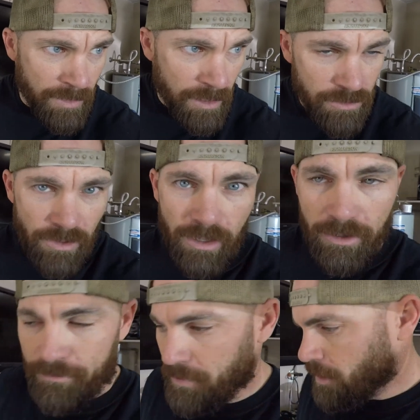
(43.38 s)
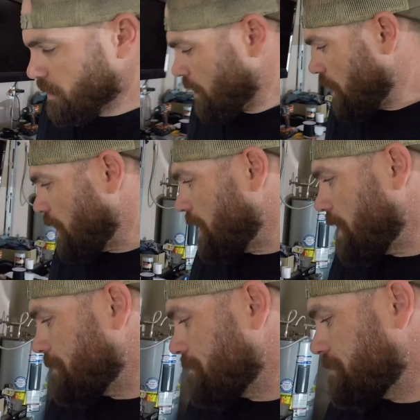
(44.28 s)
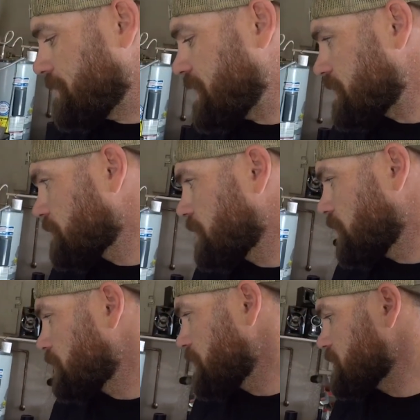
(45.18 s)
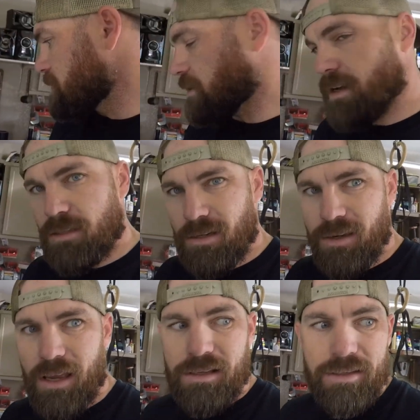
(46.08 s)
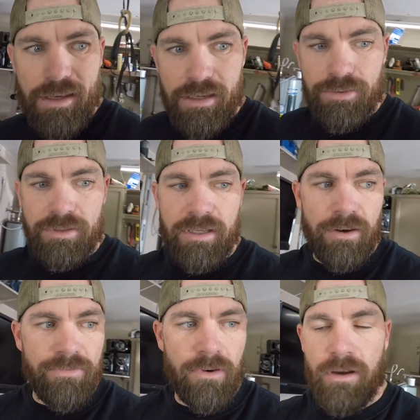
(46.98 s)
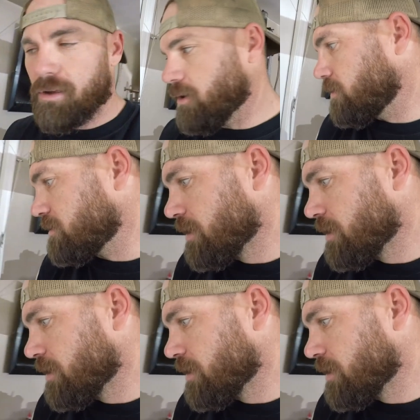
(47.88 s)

trailer. But that's really the only reason. So I got 2 cans of this. We'll see how far it goes.